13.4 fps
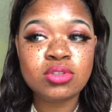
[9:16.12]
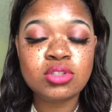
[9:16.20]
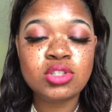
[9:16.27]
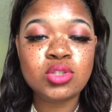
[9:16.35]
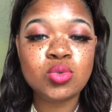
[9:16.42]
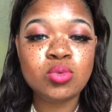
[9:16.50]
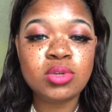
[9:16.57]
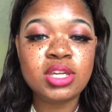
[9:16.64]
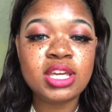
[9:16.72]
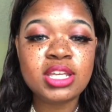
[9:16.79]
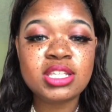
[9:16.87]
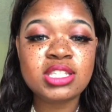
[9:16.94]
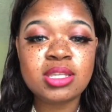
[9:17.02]
to
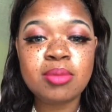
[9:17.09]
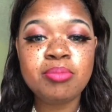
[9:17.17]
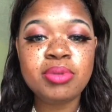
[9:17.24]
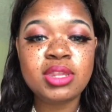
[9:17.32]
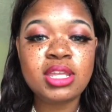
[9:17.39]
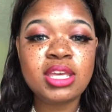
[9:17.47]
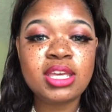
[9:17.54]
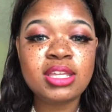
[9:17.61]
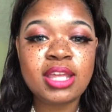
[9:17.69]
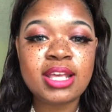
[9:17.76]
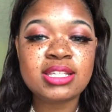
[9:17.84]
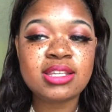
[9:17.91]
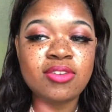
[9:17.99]
get sympathy.
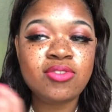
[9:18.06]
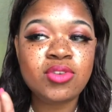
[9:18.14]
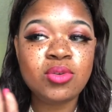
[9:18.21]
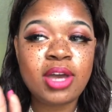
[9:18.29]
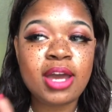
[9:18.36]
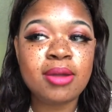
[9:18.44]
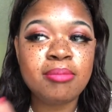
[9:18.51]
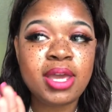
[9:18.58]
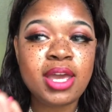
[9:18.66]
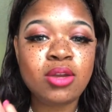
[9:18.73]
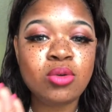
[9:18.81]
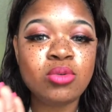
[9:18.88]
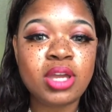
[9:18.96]
That's if you got a
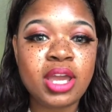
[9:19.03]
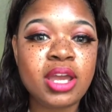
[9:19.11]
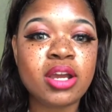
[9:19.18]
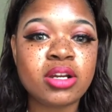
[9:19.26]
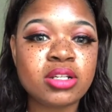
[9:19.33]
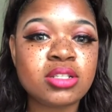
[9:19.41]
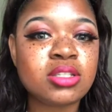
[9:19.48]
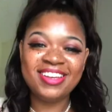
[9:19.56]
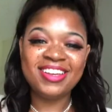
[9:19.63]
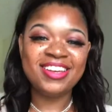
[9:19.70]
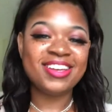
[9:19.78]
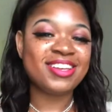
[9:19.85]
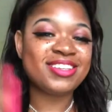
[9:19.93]
man who cares.
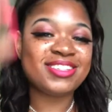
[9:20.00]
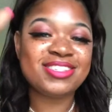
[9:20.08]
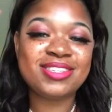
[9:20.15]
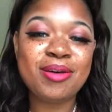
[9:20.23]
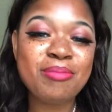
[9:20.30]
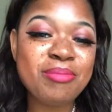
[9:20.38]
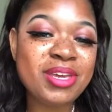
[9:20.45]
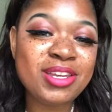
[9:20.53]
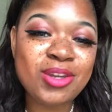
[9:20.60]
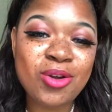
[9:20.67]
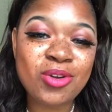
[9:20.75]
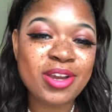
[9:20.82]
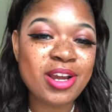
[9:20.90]
Because some men
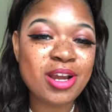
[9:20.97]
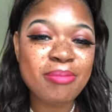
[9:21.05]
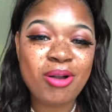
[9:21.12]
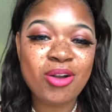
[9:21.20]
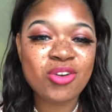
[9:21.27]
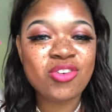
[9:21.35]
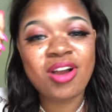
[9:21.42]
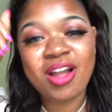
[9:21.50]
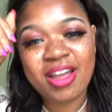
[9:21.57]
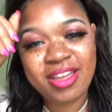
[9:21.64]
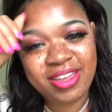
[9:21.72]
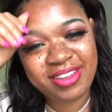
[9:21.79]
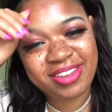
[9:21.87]
don't care about
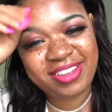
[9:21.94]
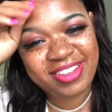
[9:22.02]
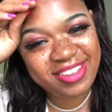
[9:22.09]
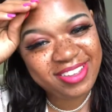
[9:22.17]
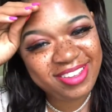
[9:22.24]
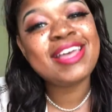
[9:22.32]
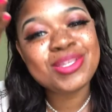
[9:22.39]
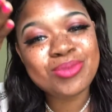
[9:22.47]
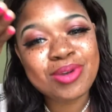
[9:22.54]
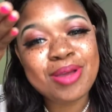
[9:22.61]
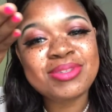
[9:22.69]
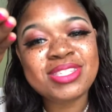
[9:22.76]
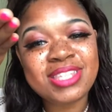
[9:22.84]
crying. That's what
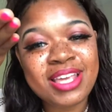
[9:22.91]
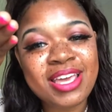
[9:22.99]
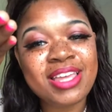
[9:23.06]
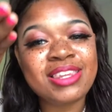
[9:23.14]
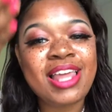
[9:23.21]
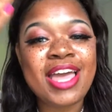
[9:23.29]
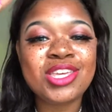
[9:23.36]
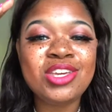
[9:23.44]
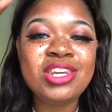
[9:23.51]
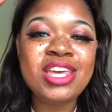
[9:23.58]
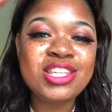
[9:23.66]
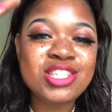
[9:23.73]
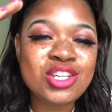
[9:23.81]
I'm saying. Like, you
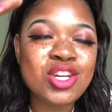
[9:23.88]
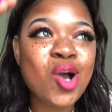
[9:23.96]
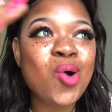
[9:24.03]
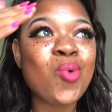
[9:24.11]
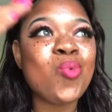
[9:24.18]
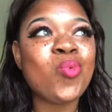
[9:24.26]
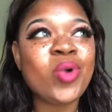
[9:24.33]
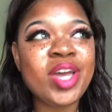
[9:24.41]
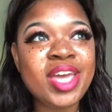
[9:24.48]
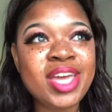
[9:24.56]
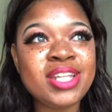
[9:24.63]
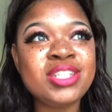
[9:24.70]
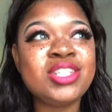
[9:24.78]
need to know
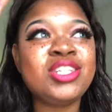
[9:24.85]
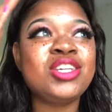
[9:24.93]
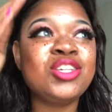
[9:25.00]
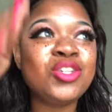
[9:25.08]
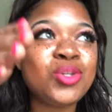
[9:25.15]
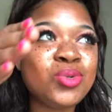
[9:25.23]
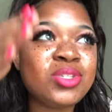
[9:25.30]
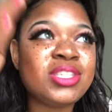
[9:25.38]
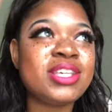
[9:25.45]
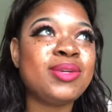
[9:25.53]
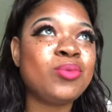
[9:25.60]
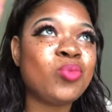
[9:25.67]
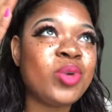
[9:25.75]
when to use
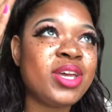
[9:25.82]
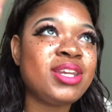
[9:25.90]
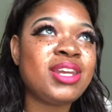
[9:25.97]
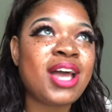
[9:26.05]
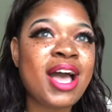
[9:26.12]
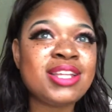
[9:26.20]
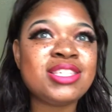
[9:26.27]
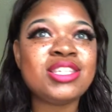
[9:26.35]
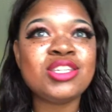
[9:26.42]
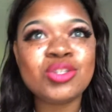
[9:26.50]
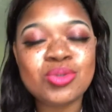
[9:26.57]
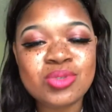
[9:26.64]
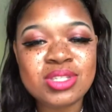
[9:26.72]
it and when not to
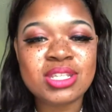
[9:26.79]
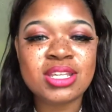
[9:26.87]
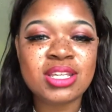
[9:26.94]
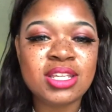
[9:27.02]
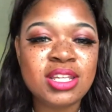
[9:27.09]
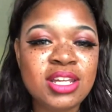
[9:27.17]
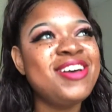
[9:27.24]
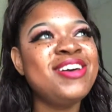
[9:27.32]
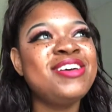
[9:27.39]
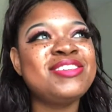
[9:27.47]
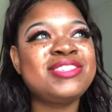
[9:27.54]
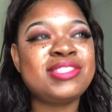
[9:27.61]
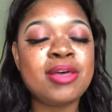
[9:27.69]
use it.
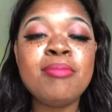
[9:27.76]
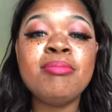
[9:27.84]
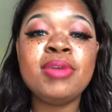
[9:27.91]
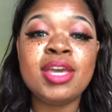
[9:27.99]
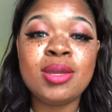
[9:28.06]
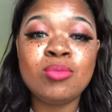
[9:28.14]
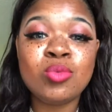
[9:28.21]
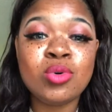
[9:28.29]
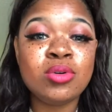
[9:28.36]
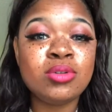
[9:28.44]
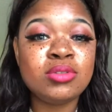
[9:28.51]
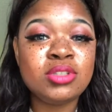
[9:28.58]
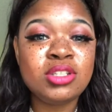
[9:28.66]
Some men
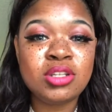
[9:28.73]
will,